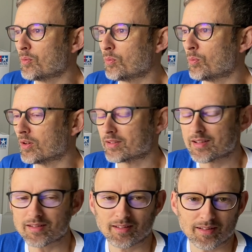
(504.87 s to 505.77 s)
one,
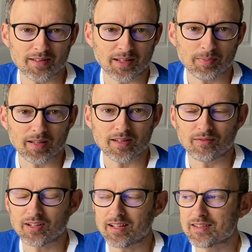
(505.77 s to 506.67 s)
it's an expensive
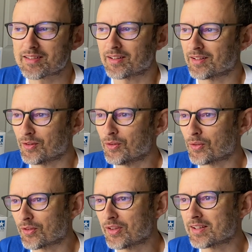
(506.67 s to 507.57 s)
kit, and
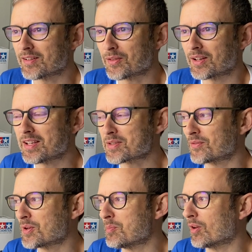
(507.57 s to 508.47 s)
other kits have
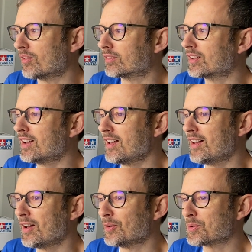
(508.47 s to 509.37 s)
come along,
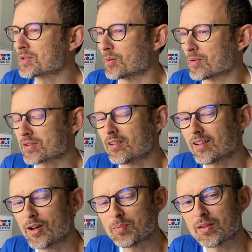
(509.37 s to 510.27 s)
and also I was kind of
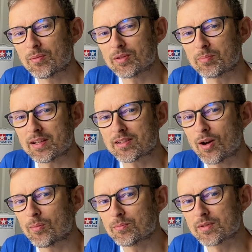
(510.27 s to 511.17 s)
hoping there would be a
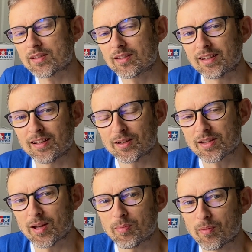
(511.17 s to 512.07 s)
Tom's, the
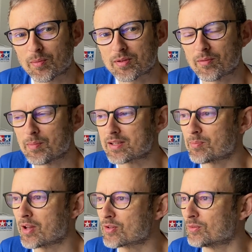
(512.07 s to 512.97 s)
Turbo Optima Mid
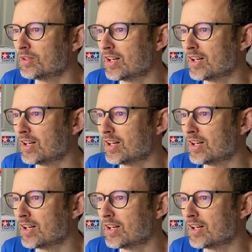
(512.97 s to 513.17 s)
Special.